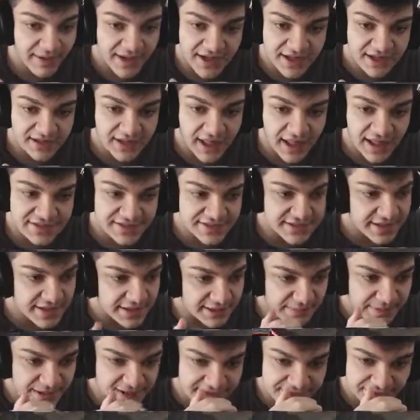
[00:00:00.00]
class and I
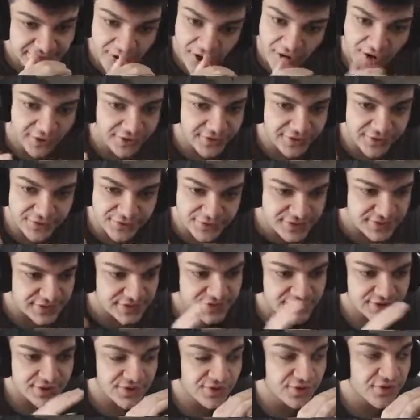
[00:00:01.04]
picked all those. So